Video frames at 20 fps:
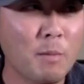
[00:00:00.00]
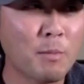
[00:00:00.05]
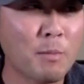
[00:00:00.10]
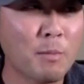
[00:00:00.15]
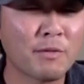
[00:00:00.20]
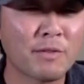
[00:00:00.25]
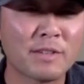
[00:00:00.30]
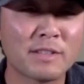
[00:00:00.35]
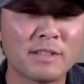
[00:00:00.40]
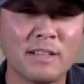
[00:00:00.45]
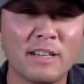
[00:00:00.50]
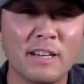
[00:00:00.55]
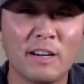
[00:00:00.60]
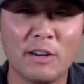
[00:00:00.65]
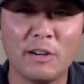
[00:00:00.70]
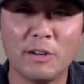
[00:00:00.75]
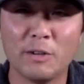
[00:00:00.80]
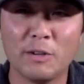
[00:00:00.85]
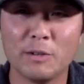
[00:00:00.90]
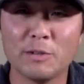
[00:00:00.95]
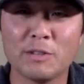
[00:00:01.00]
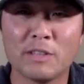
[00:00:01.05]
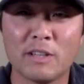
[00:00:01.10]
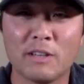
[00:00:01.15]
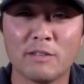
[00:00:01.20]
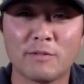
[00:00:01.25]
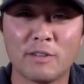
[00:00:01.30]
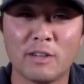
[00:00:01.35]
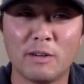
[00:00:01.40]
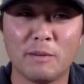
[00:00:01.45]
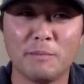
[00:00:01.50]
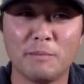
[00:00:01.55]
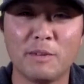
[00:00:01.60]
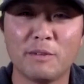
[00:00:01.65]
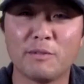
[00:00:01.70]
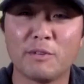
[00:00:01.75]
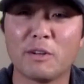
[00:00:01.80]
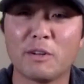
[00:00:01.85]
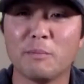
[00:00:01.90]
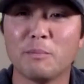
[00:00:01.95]
perfect scenarios from
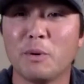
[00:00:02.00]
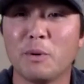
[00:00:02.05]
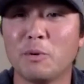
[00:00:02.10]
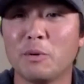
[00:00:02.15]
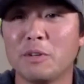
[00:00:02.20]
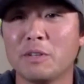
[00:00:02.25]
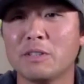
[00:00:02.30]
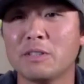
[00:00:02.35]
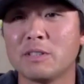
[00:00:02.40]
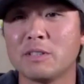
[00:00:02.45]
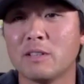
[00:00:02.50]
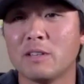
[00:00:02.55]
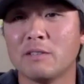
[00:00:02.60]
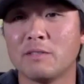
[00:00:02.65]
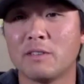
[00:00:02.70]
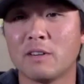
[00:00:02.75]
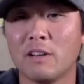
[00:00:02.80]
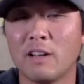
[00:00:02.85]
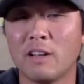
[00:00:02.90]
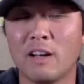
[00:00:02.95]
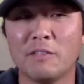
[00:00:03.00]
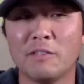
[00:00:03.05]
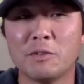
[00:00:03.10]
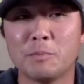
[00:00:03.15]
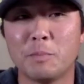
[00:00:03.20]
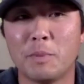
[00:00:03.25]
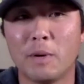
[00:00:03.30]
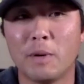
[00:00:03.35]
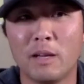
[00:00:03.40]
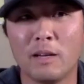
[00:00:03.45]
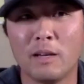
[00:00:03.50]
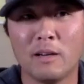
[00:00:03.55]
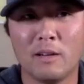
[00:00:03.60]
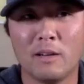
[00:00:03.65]
different components of our lives, but